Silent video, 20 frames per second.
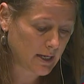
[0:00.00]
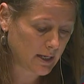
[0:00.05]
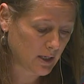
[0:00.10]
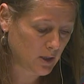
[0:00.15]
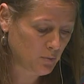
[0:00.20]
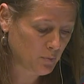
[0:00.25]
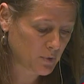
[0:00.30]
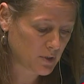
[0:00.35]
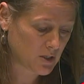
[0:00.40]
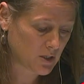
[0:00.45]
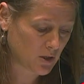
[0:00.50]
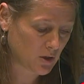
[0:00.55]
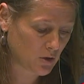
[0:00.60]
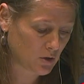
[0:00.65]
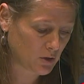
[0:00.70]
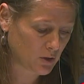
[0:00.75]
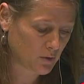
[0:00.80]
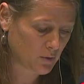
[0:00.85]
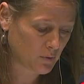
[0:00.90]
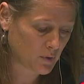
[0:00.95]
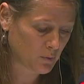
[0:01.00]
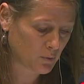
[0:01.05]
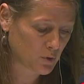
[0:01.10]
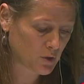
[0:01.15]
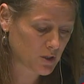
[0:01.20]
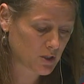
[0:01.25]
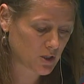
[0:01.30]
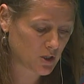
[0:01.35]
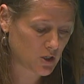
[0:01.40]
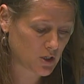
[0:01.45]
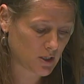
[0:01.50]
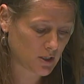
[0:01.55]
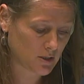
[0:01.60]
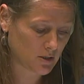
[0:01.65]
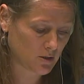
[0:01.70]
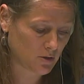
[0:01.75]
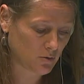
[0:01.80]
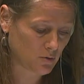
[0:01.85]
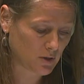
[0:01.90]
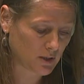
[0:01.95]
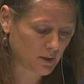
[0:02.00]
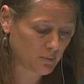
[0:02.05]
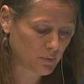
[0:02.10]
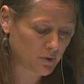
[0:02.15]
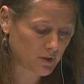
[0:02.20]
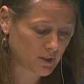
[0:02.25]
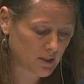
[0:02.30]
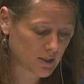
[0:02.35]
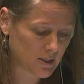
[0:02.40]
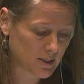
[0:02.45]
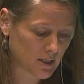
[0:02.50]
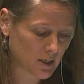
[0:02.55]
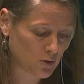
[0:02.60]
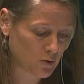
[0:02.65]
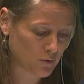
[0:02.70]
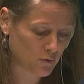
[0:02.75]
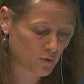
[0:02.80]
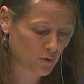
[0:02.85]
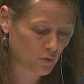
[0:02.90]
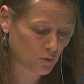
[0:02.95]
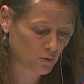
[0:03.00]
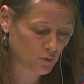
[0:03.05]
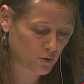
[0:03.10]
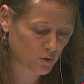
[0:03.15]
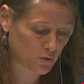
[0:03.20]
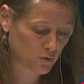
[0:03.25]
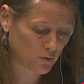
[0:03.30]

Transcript: In particular, we would suggest to elaborate a set of rules